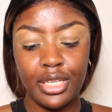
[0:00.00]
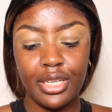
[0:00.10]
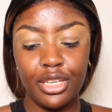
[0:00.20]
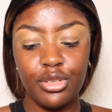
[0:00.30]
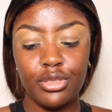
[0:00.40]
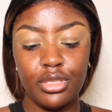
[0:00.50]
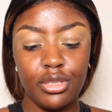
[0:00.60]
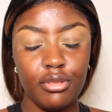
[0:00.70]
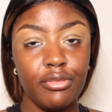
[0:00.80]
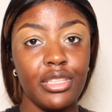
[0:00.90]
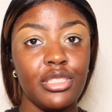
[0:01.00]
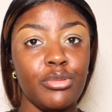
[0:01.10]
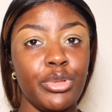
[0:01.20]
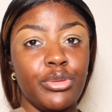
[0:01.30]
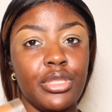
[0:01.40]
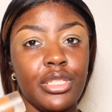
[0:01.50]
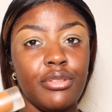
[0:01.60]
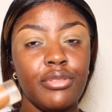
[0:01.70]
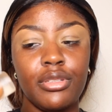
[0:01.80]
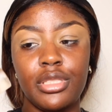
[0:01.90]
and I use the Fenty Beauty
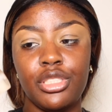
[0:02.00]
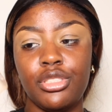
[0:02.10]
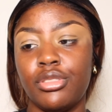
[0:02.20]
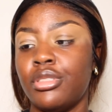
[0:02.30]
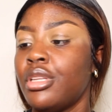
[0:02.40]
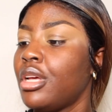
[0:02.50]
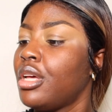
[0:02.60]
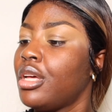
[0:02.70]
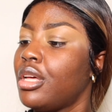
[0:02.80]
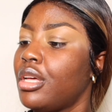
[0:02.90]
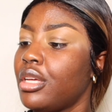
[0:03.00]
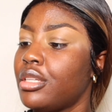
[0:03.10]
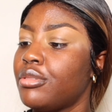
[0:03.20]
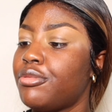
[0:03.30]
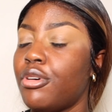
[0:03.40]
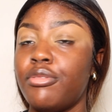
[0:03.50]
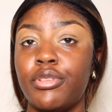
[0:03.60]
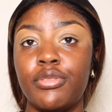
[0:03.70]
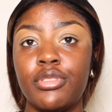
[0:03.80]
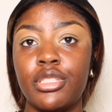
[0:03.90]
foundation in
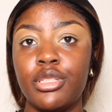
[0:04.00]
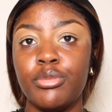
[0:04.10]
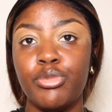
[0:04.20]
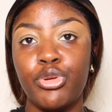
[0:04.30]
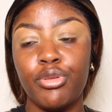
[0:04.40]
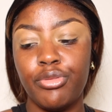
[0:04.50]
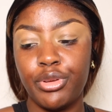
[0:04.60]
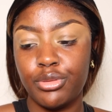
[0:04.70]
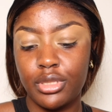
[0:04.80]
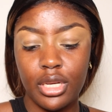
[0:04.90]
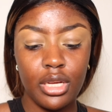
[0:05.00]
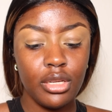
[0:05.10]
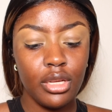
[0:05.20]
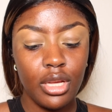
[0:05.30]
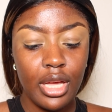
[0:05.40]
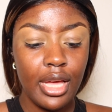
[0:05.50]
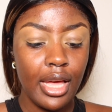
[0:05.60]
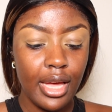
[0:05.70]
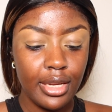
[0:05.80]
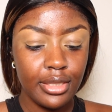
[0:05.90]
450 Pro Filter,
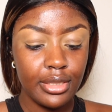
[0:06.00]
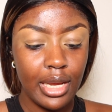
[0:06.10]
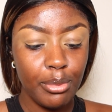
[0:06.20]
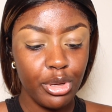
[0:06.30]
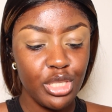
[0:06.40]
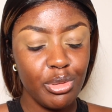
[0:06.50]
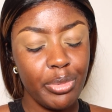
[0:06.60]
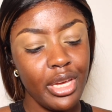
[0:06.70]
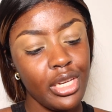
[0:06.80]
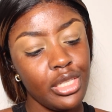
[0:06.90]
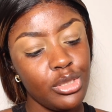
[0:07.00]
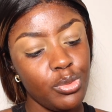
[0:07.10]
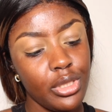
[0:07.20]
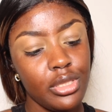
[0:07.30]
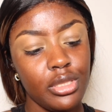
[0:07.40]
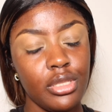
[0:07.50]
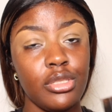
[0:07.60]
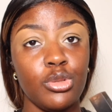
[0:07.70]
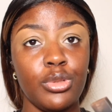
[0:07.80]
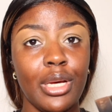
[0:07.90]
and I'm going to be pairing it with this
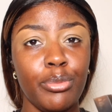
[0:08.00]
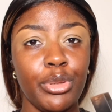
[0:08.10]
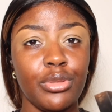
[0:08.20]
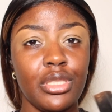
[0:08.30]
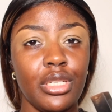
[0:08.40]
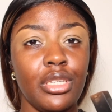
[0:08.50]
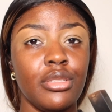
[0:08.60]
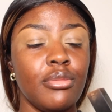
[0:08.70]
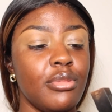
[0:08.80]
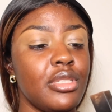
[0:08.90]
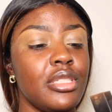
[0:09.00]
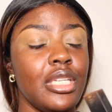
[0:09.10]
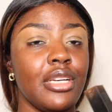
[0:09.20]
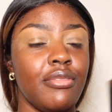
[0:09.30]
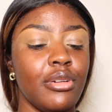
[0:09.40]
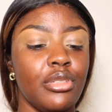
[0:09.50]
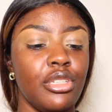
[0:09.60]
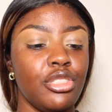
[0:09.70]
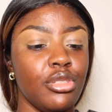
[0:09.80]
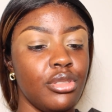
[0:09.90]
Huda Beauty stick
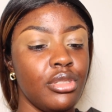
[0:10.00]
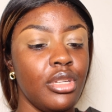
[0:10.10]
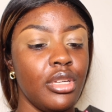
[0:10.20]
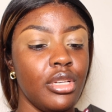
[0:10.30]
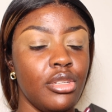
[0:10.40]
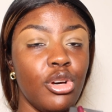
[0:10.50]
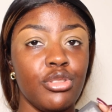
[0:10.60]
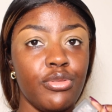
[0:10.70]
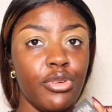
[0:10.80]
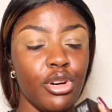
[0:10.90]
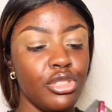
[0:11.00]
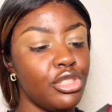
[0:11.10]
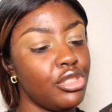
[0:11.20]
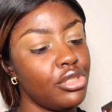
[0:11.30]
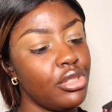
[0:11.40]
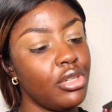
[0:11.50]
foundation in Hot Fudge